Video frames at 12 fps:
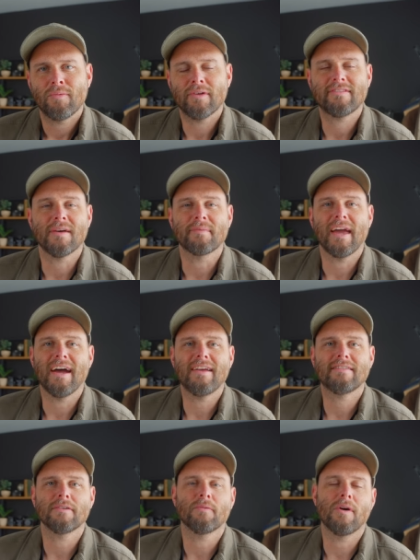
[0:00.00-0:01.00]
What's up
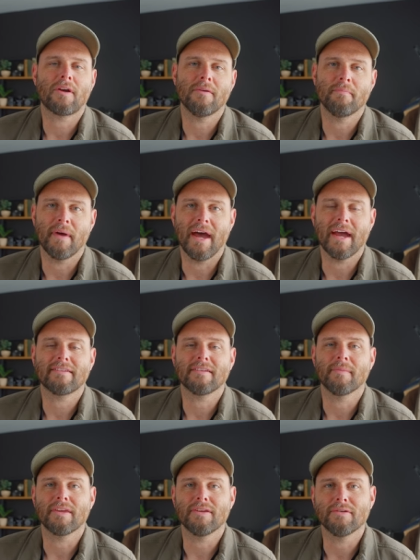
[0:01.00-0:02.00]
guys, and welcome back to
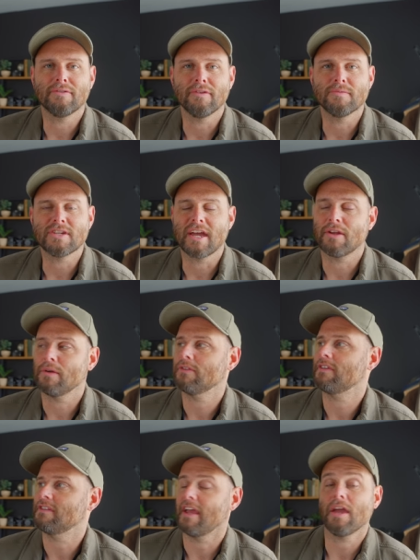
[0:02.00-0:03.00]
my YouTube channel.
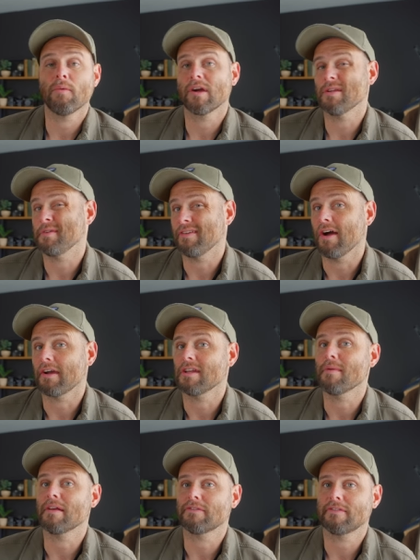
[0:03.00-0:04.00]
Today we're going to be talking
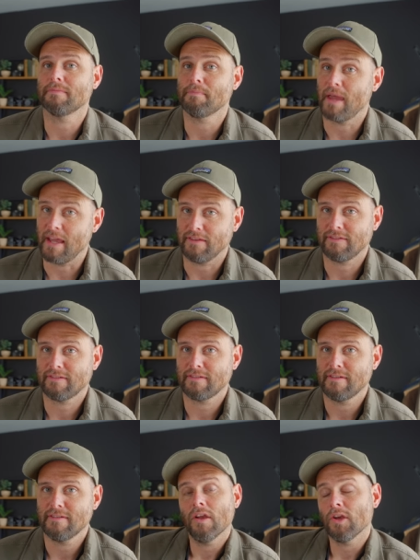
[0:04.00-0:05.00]
about
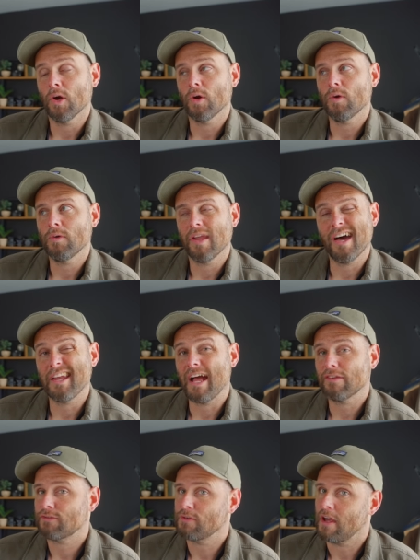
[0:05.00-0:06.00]
space. No, not
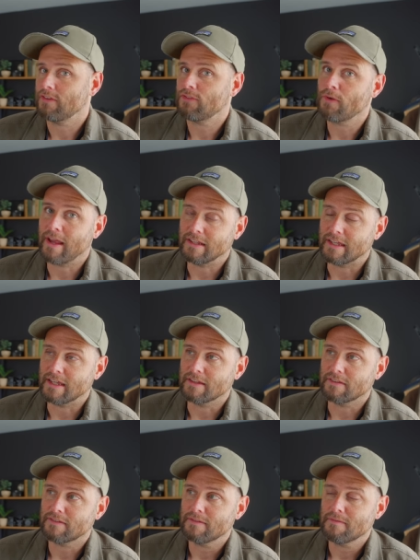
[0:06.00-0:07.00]
astronauts or
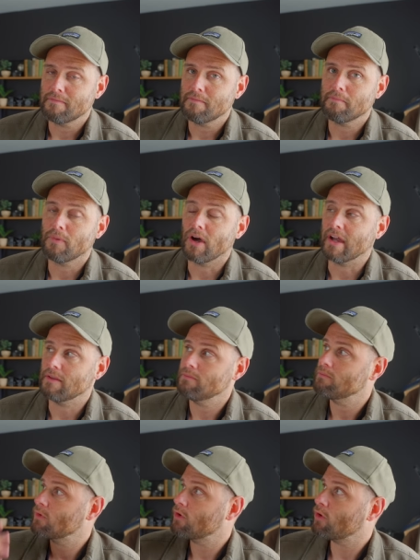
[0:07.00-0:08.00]
aliens, but
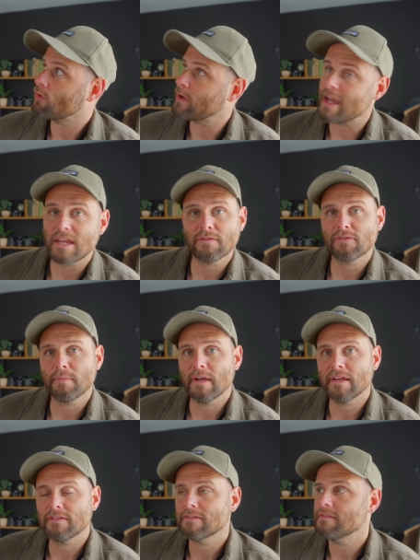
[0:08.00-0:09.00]
creative
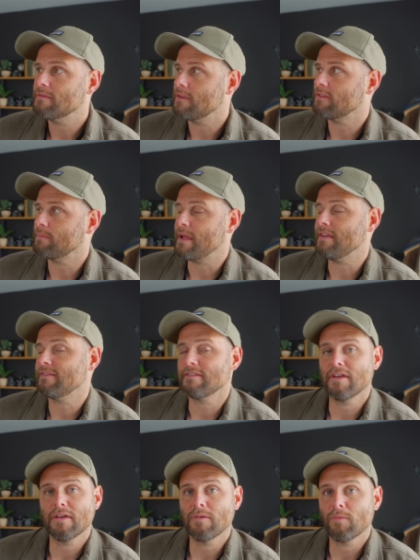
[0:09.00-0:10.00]
space. The space
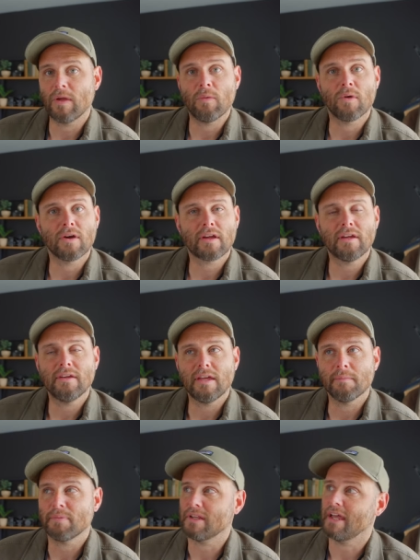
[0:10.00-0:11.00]
that we work
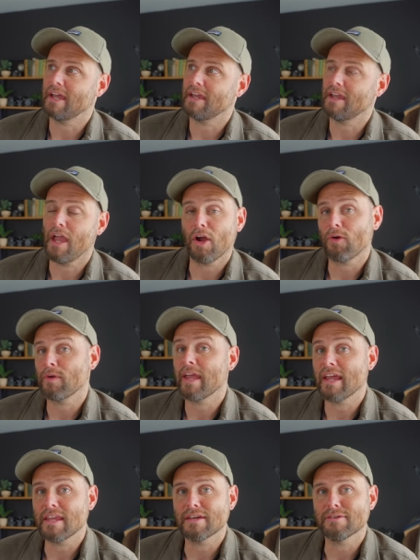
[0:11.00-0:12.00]
and play and
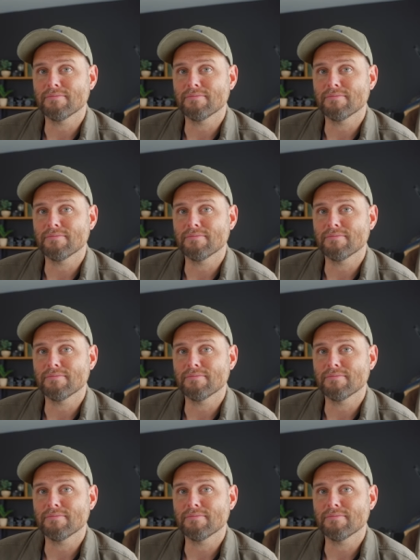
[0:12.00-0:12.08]
create in.